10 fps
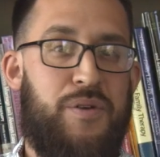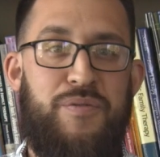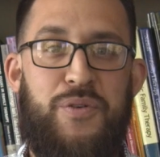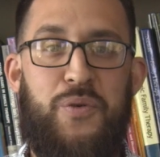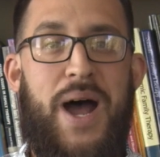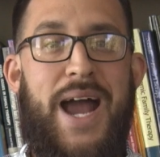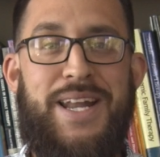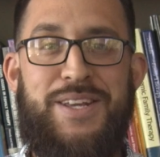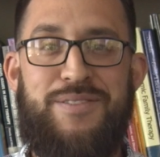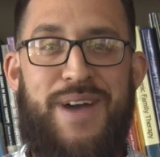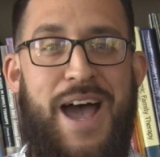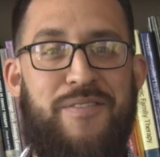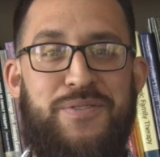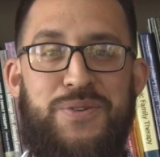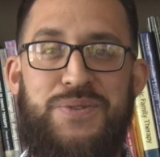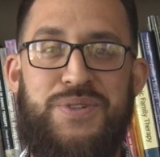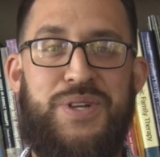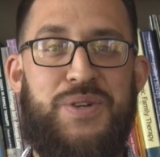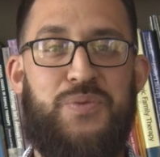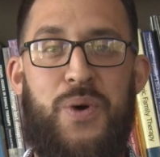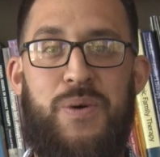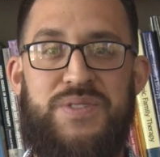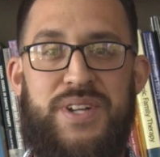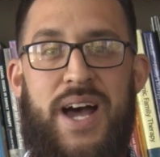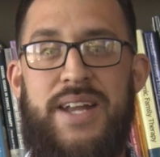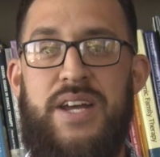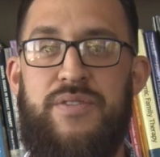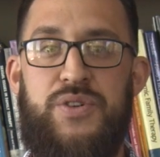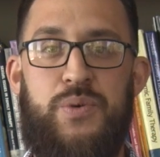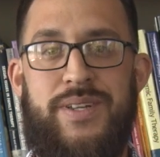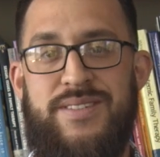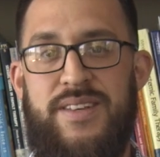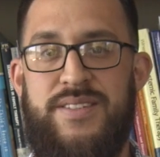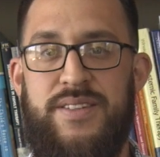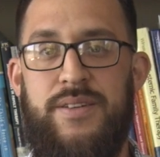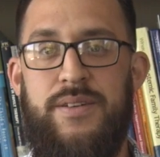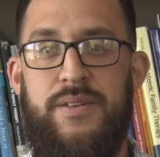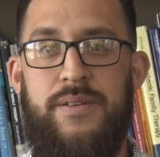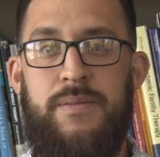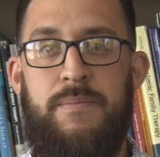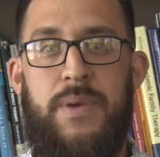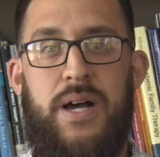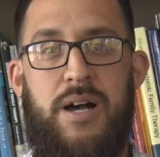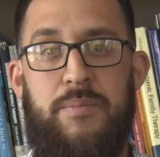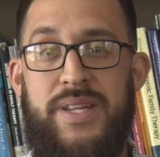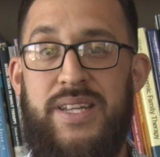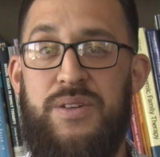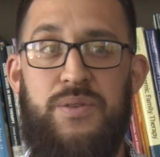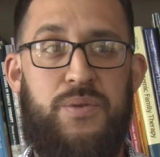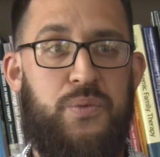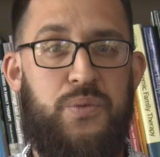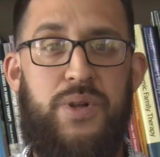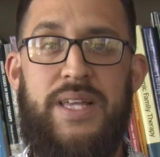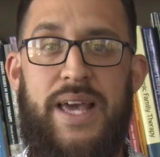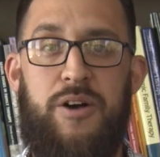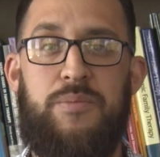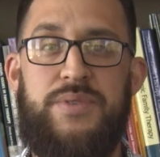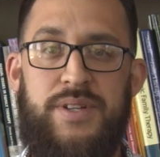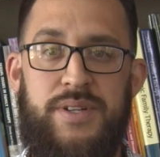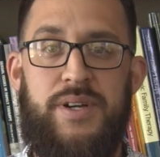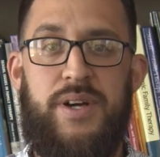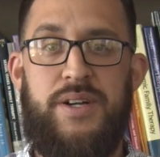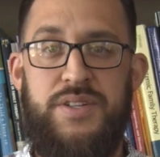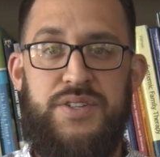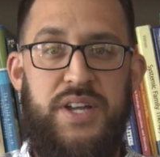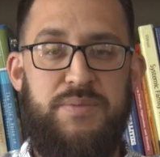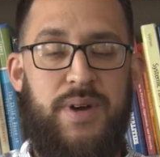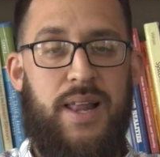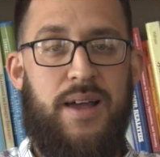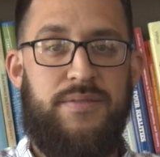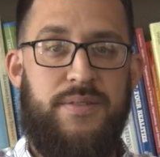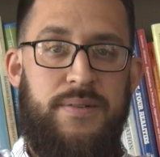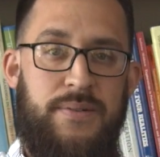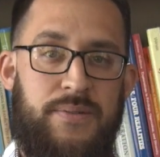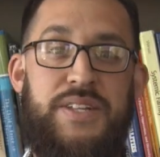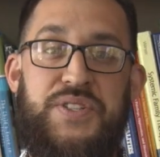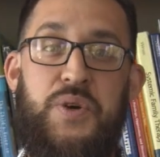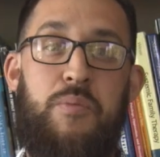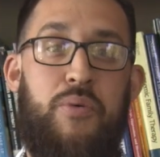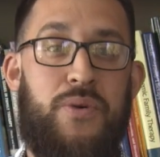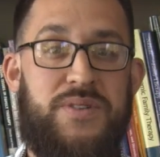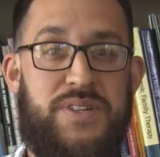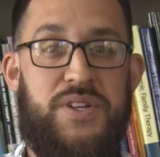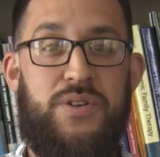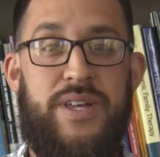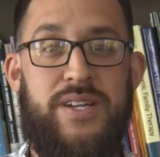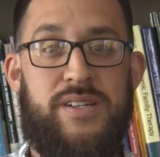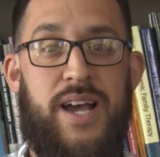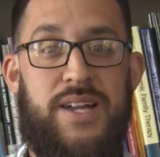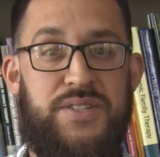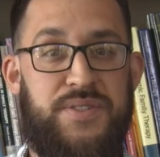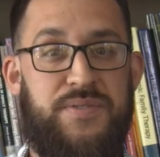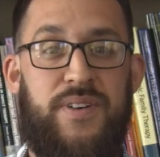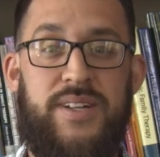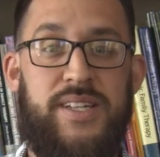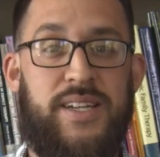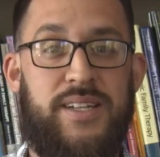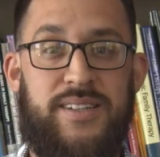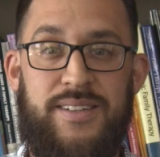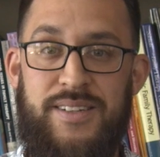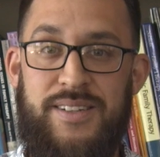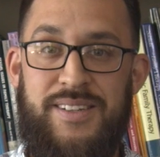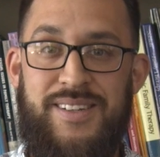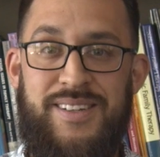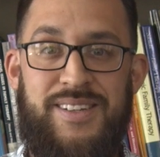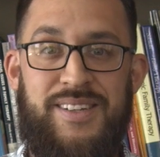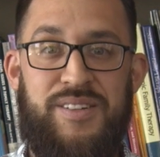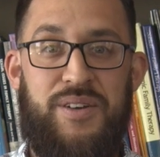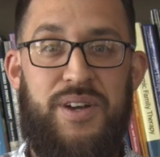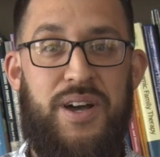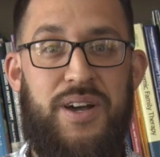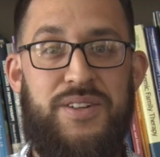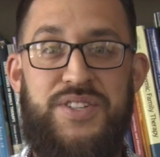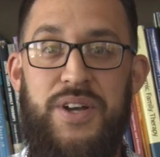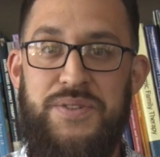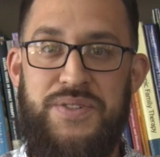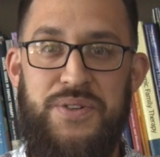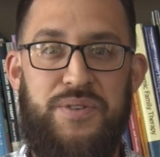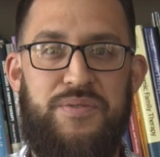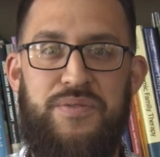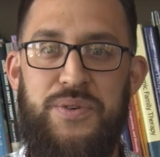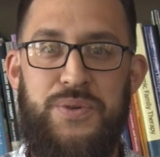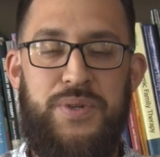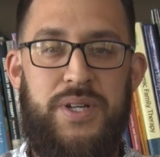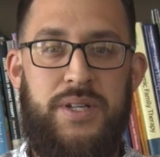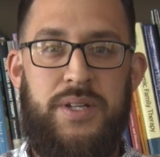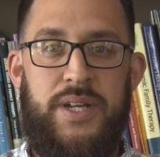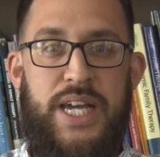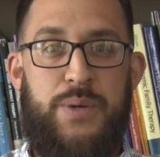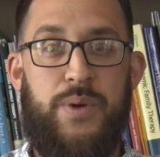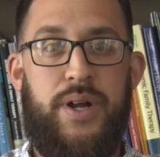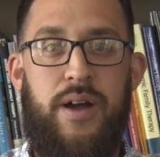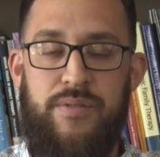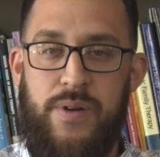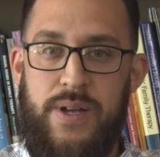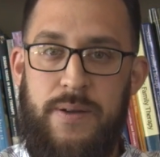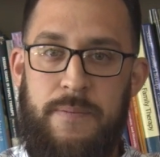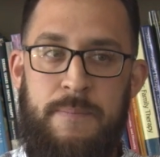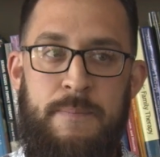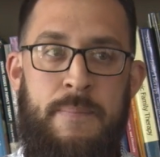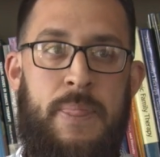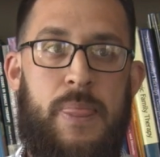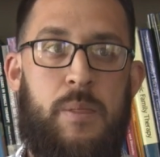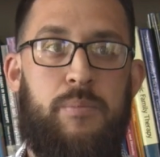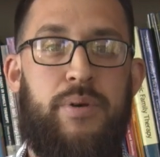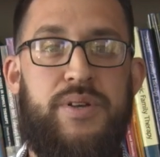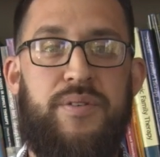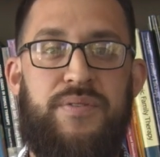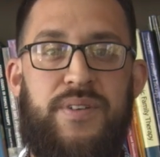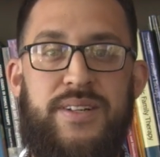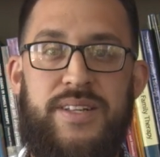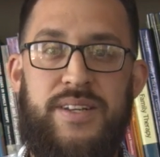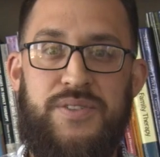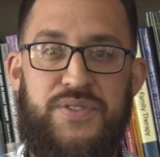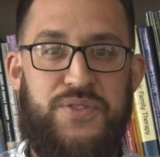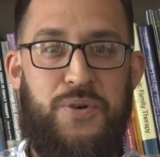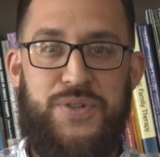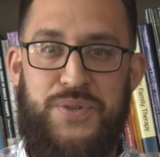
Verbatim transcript: variety of avenues and, and roads that I never knew existed, um, and it really helped uh, to change my life. It's so important to know that you're not just funding uh, shelter and food and recovery, but you're funding soul